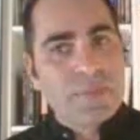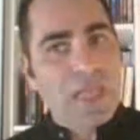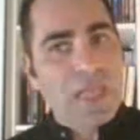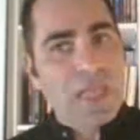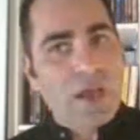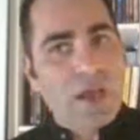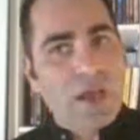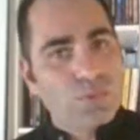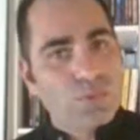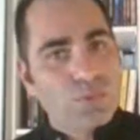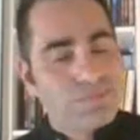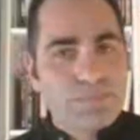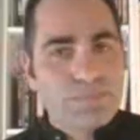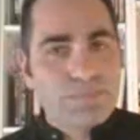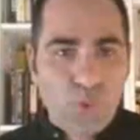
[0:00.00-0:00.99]
Now,
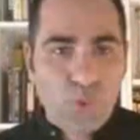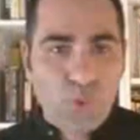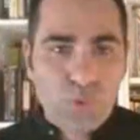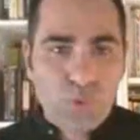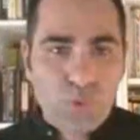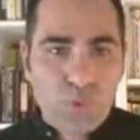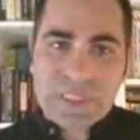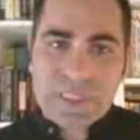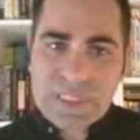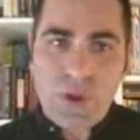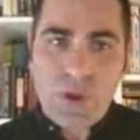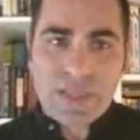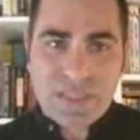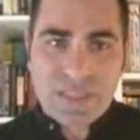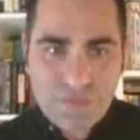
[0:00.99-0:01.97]
pulse, it's
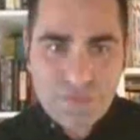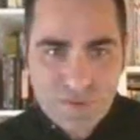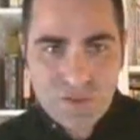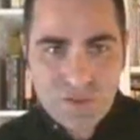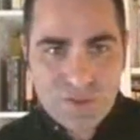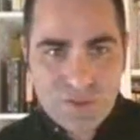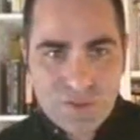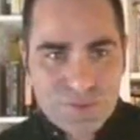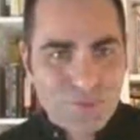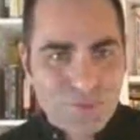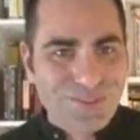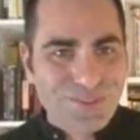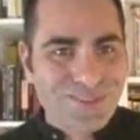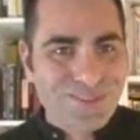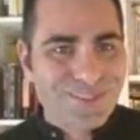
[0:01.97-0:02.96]
quite difficult
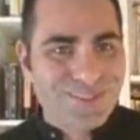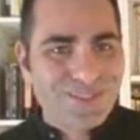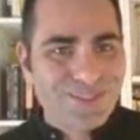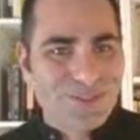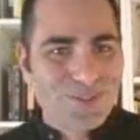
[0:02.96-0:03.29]
to